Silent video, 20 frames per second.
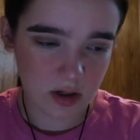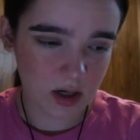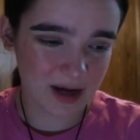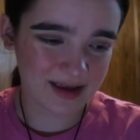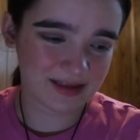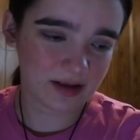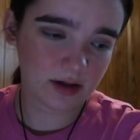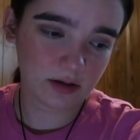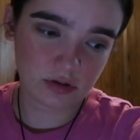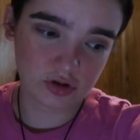I
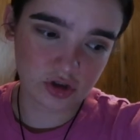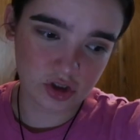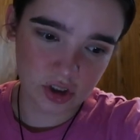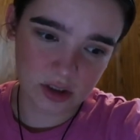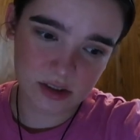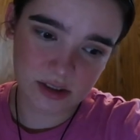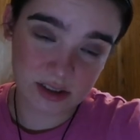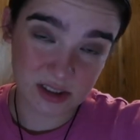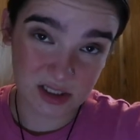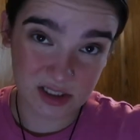think
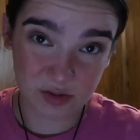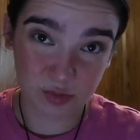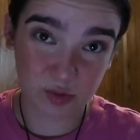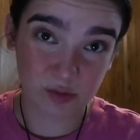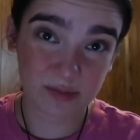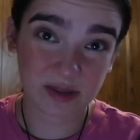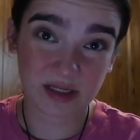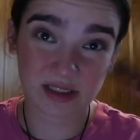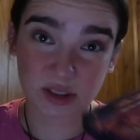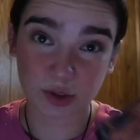just this
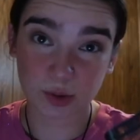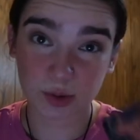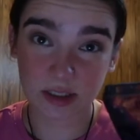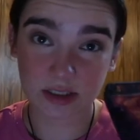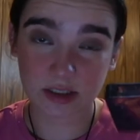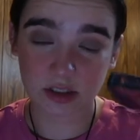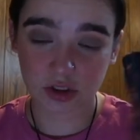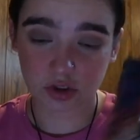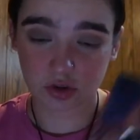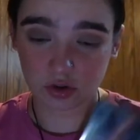one because this one
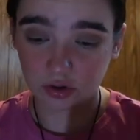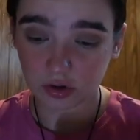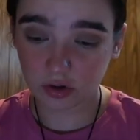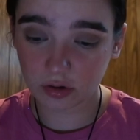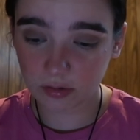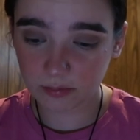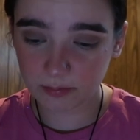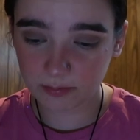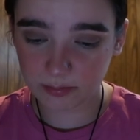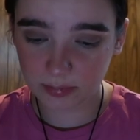has the
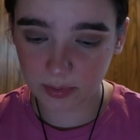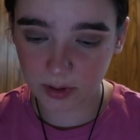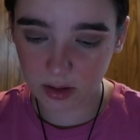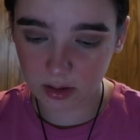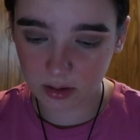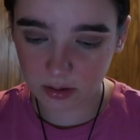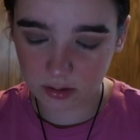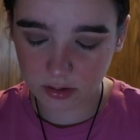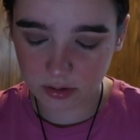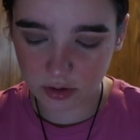darker
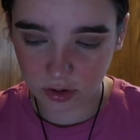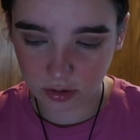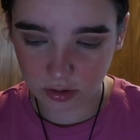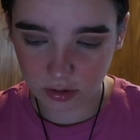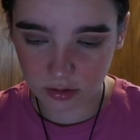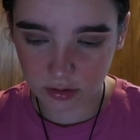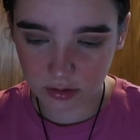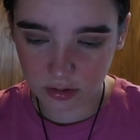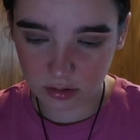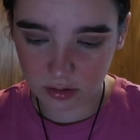
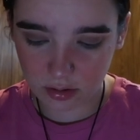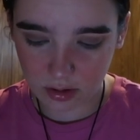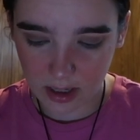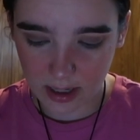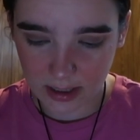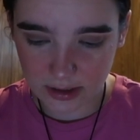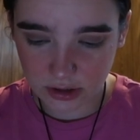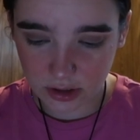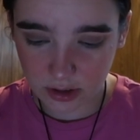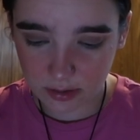darker
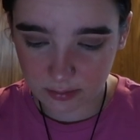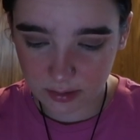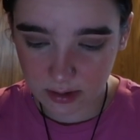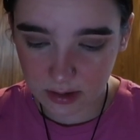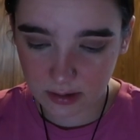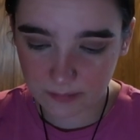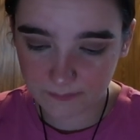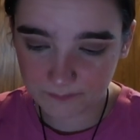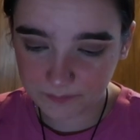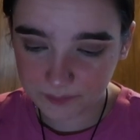eyeshadow in
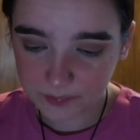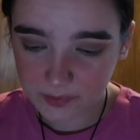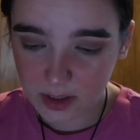it.